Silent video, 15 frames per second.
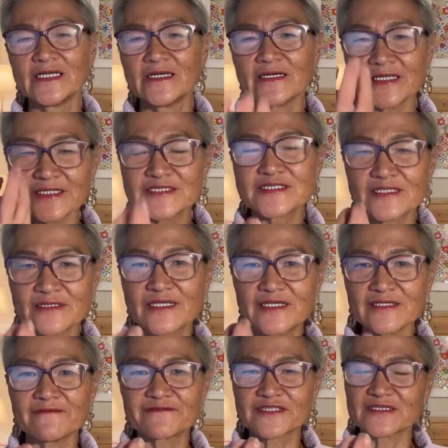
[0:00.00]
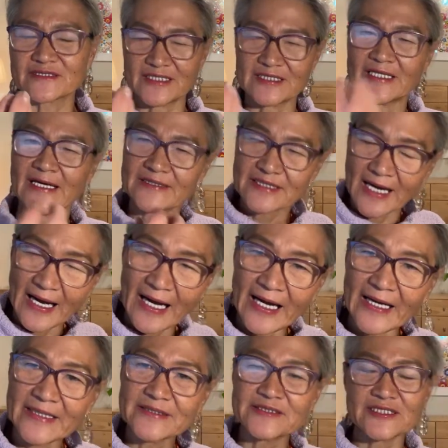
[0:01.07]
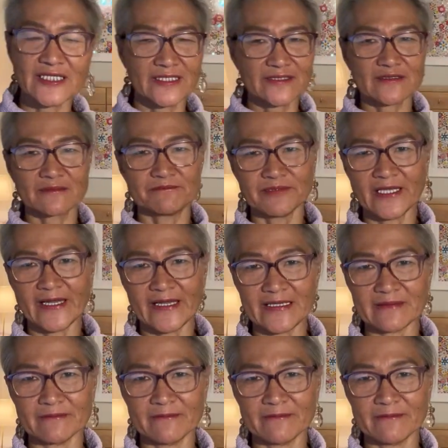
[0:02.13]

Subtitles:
It's a gift that I take the blame.